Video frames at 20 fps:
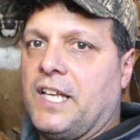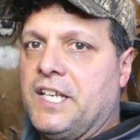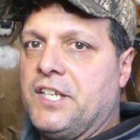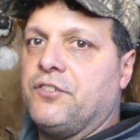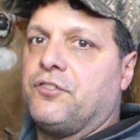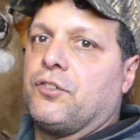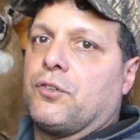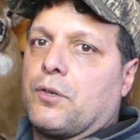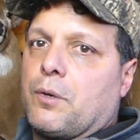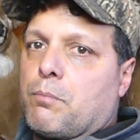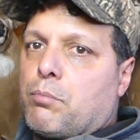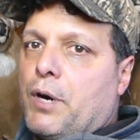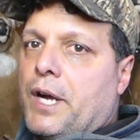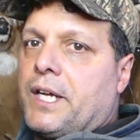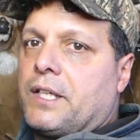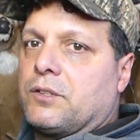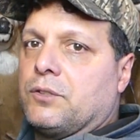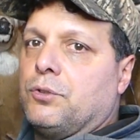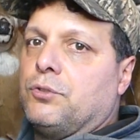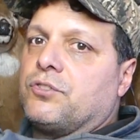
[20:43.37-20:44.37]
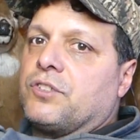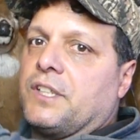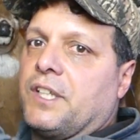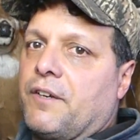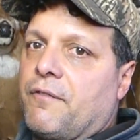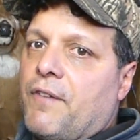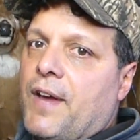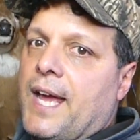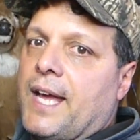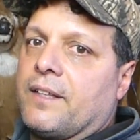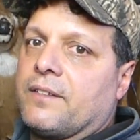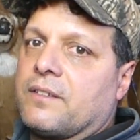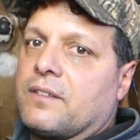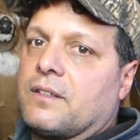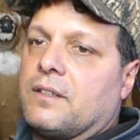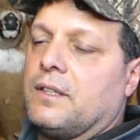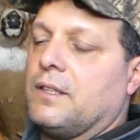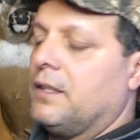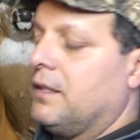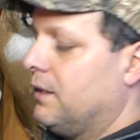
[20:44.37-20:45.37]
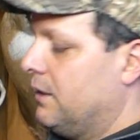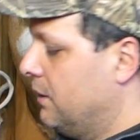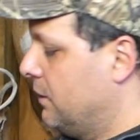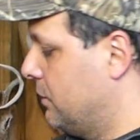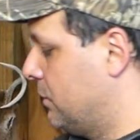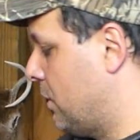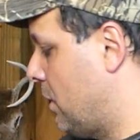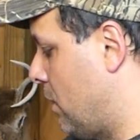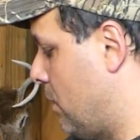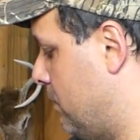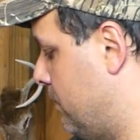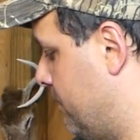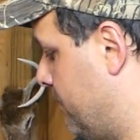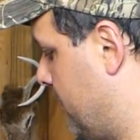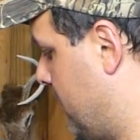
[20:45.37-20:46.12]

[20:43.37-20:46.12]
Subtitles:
easier to break loose in advance. So